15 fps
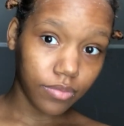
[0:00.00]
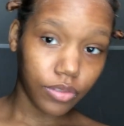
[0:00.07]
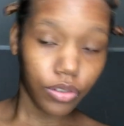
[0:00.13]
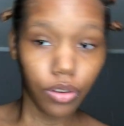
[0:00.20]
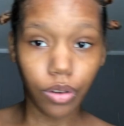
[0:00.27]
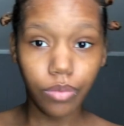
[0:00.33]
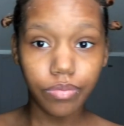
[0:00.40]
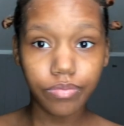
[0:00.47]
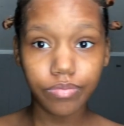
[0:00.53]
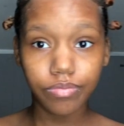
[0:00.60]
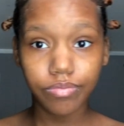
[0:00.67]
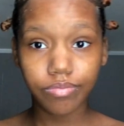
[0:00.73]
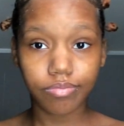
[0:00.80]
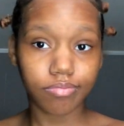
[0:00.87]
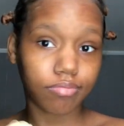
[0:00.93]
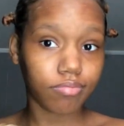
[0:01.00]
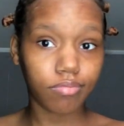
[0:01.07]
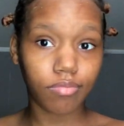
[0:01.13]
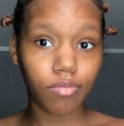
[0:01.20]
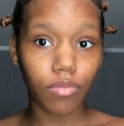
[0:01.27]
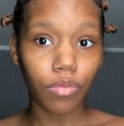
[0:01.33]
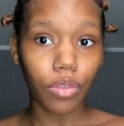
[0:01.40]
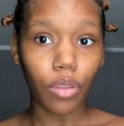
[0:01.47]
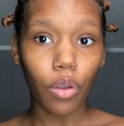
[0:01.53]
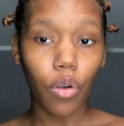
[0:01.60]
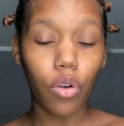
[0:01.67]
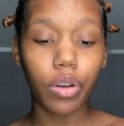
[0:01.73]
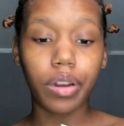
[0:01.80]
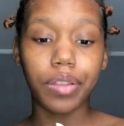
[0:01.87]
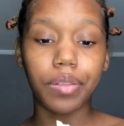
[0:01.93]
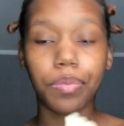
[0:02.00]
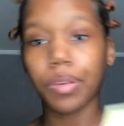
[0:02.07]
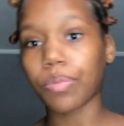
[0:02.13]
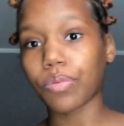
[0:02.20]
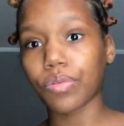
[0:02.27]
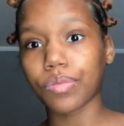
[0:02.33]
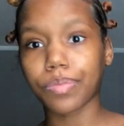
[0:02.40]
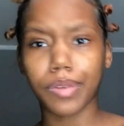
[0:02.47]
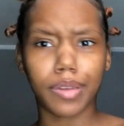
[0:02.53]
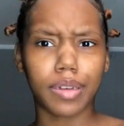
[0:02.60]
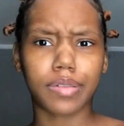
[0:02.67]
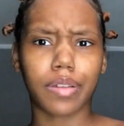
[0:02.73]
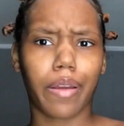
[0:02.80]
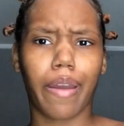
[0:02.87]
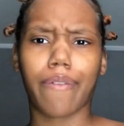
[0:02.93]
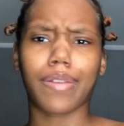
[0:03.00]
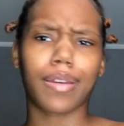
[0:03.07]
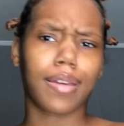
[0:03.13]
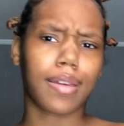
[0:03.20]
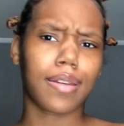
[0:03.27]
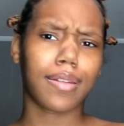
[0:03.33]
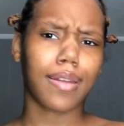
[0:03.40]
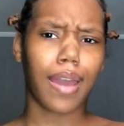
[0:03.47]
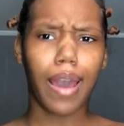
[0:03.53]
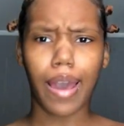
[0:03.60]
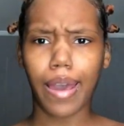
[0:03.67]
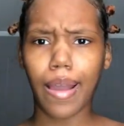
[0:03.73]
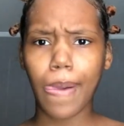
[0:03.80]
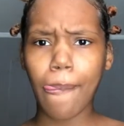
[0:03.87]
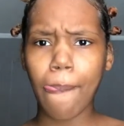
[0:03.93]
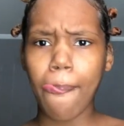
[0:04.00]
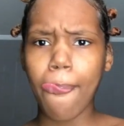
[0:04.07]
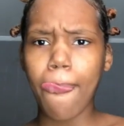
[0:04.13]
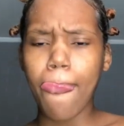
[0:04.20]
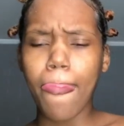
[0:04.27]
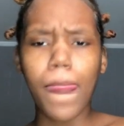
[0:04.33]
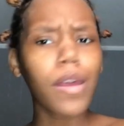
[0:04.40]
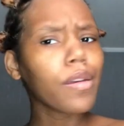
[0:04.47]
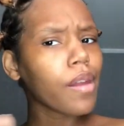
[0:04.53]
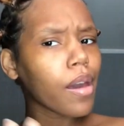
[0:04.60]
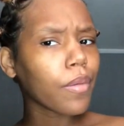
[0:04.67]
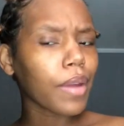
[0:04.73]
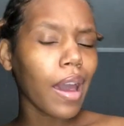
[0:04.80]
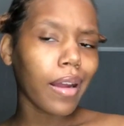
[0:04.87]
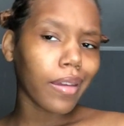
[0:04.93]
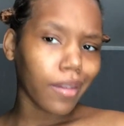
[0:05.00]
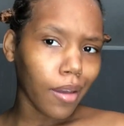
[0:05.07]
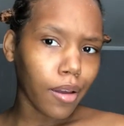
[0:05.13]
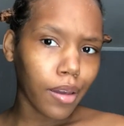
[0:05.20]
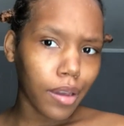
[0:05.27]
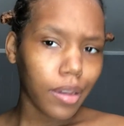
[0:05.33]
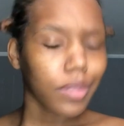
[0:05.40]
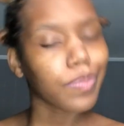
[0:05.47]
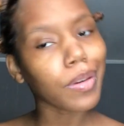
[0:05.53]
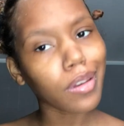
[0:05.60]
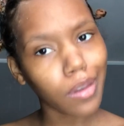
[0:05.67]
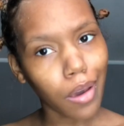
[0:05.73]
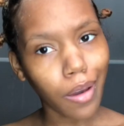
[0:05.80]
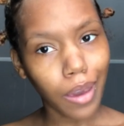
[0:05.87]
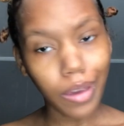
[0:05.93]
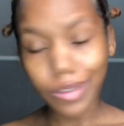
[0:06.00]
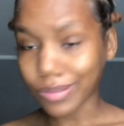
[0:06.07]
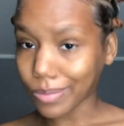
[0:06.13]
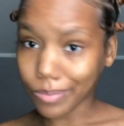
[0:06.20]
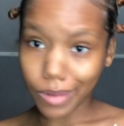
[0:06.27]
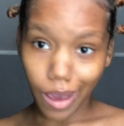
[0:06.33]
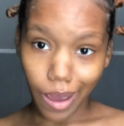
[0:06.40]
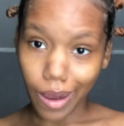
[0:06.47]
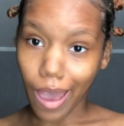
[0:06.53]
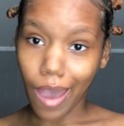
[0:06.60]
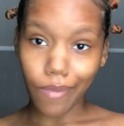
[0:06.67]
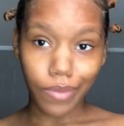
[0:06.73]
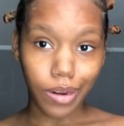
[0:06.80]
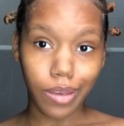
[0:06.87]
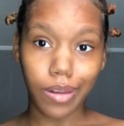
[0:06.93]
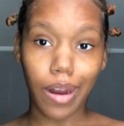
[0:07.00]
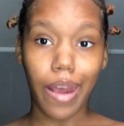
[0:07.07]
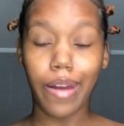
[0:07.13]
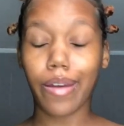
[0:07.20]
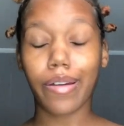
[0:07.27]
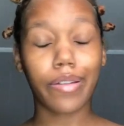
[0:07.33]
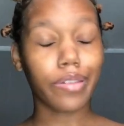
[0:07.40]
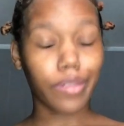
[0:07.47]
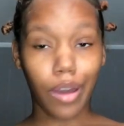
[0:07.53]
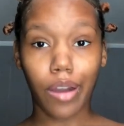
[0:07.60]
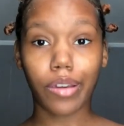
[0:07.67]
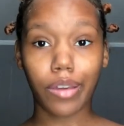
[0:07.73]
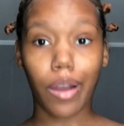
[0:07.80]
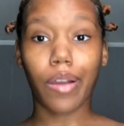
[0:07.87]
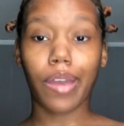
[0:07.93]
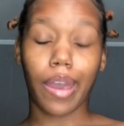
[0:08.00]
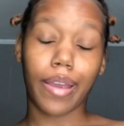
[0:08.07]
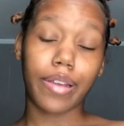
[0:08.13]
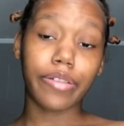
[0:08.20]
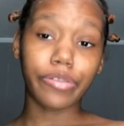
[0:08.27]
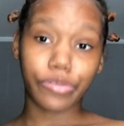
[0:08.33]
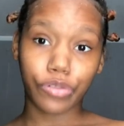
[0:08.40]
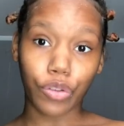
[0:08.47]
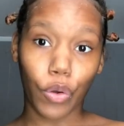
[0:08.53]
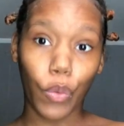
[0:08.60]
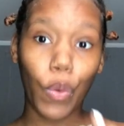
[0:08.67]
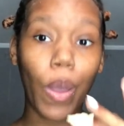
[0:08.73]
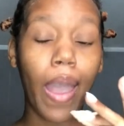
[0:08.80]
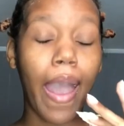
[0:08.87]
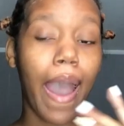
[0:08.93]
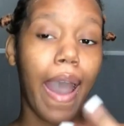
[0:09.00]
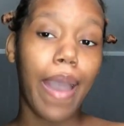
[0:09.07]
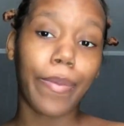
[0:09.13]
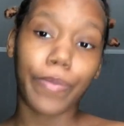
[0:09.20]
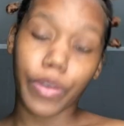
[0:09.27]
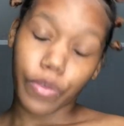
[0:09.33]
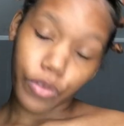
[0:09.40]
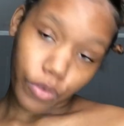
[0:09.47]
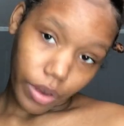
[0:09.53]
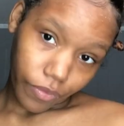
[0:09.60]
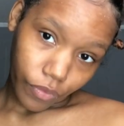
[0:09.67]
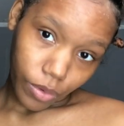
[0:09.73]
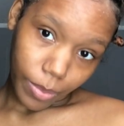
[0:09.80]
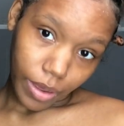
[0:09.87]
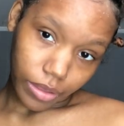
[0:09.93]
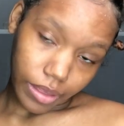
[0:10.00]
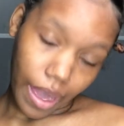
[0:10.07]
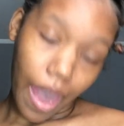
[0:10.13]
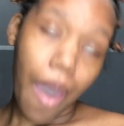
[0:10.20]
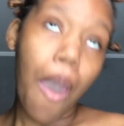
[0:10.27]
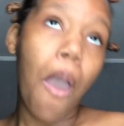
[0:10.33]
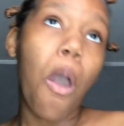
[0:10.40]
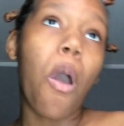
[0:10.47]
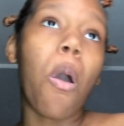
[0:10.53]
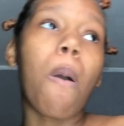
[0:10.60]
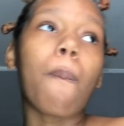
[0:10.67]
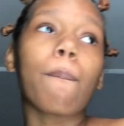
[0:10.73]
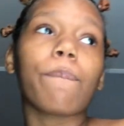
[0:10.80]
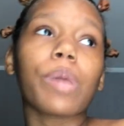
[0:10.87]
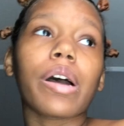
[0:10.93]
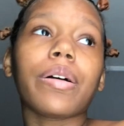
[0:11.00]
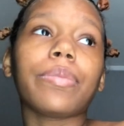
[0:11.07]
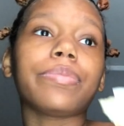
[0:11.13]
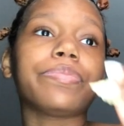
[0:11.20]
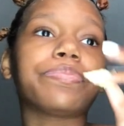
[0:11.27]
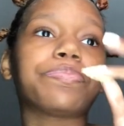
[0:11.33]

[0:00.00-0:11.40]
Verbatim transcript: you know, on other people because they're having a kid at you know, not a young age, but a young age. I'm not having it at a young, young age. So I'm very grateful about that. But